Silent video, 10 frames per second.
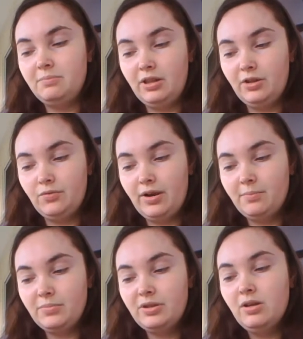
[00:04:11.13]

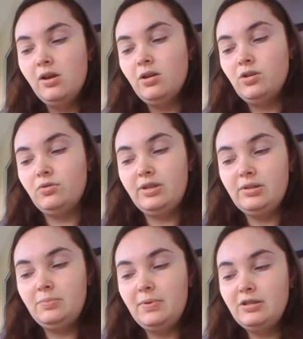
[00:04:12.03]
milligrams. So
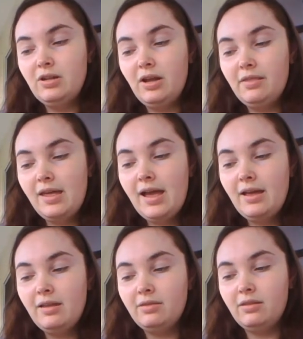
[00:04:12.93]
just based on
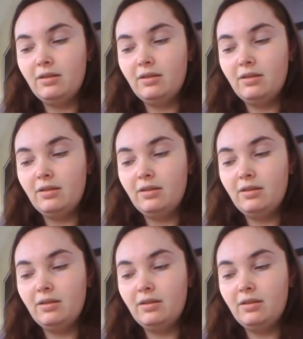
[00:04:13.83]
that,